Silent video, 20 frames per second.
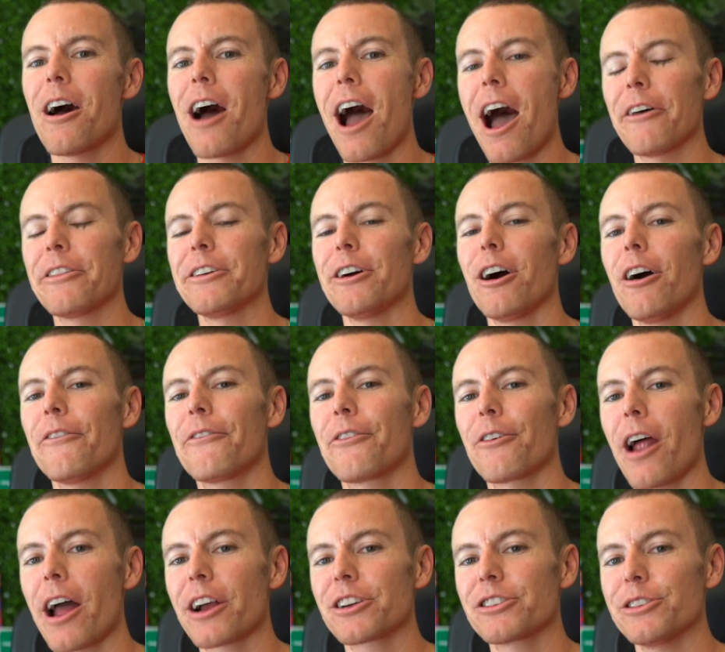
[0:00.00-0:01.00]
how the
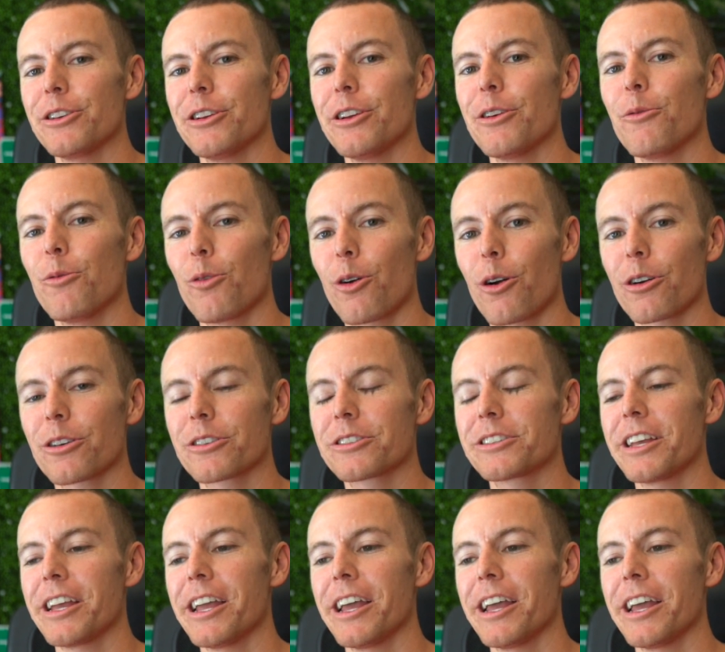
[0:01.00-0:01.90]
offer actually works,